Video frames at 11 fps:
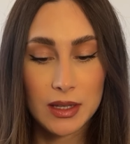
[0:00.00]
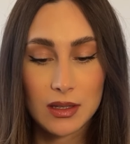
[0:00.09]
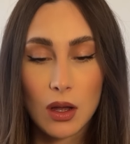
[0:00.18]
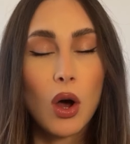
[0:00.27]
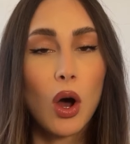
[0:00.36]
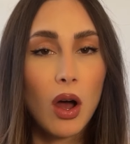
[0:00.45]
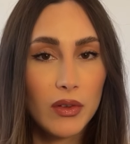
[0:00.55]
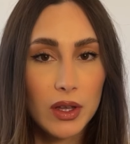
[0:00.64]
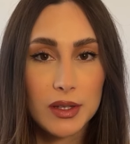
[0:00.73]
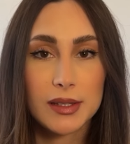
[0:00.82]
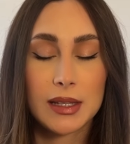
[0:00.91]
So
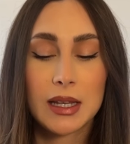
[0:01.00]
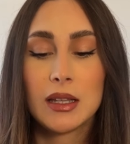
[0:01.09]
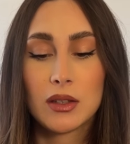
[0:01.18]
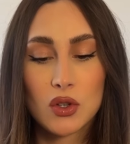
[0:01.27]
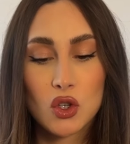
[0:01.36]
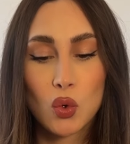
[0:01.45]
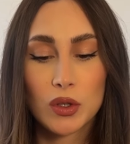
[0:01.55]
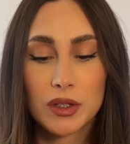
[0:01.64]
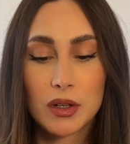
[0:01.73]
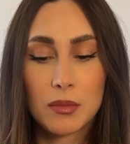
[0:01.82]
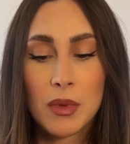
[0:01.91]
obviously,
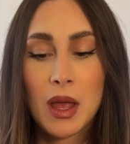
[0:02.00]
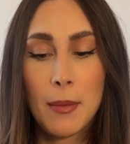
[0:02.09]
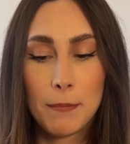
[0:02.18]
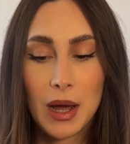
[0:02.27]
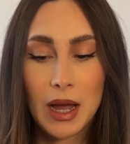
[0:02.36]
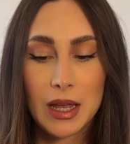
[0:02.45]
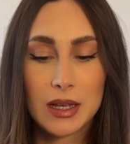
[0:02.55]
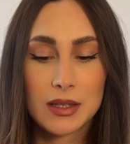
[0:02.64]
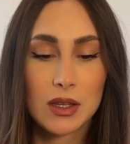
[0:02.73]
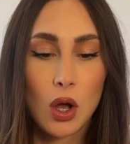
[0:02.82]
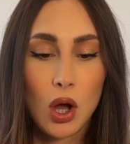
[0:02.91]
short-term
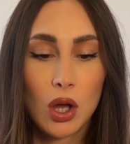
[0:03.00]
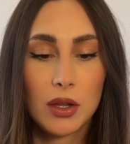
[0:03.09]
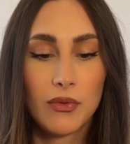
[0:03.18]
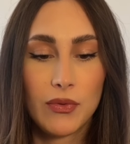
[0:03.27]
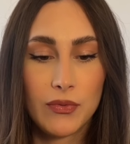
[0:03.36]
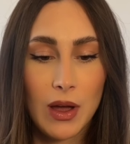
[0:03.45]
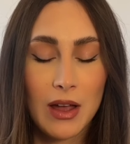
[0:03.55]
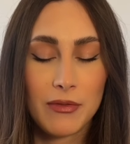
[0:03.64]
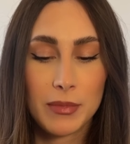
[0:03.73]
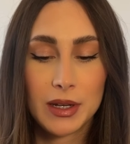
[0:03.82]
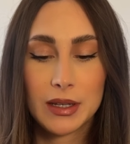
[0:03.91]
bias on a
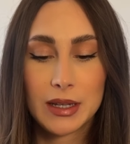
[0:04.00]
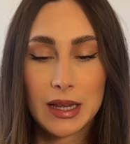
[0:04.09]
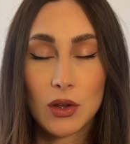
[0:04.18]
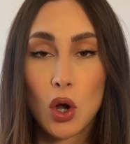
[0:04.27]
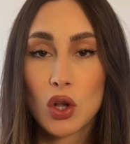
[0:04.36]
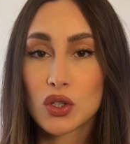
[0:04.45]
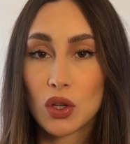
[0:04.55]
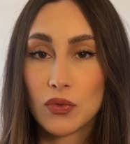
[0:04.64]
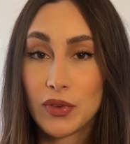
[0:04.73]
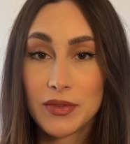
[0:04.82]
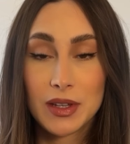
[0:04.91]
5-minute and also
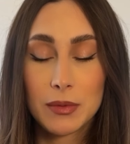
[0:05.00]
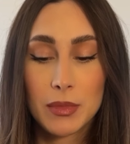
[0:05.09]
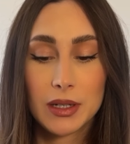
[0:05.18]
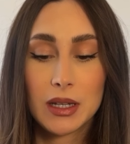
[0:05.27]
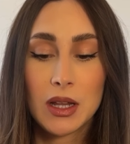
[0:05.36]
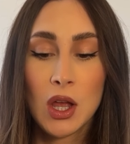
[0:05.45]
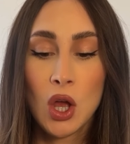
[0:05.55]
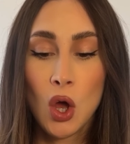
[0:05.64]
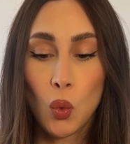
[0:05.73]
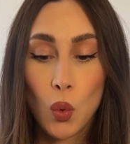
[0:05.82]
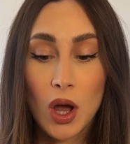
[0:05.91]
on 15-minute
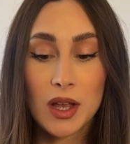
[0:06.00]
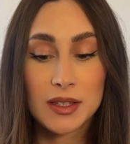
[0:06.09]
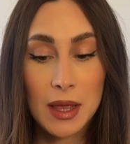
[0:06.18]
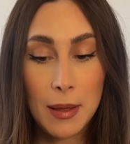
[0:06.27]
was